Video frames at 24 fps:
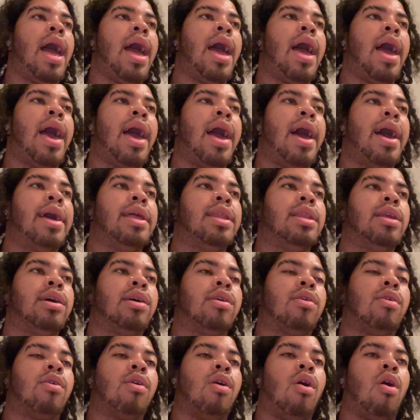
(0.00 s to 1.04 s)
And
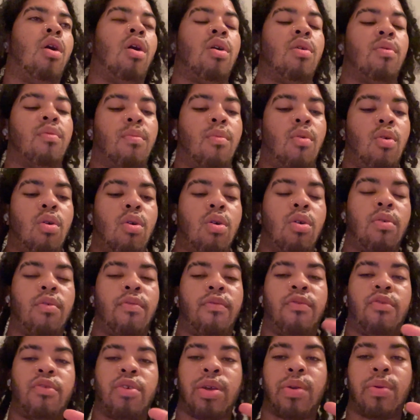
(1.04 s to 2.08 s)
there are more
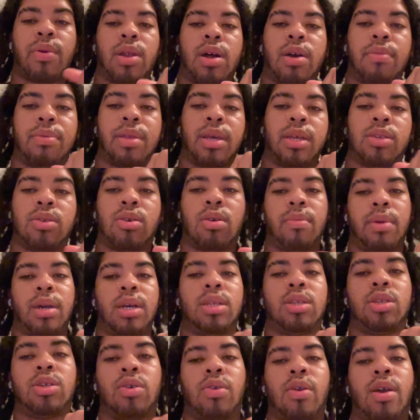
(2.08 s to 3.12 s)
frequent updates on my
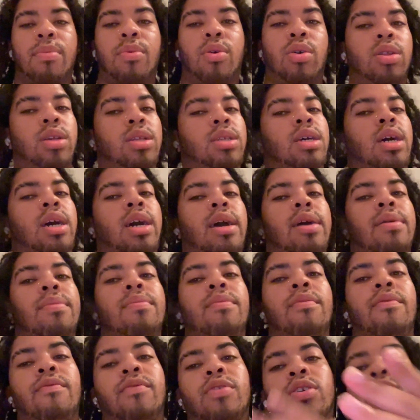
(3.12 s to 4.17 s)
Instagram all the
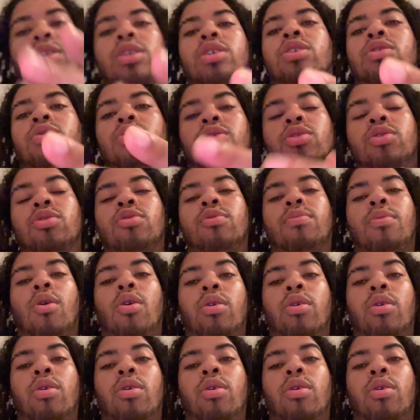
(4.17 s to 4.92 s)
time versus YouTube.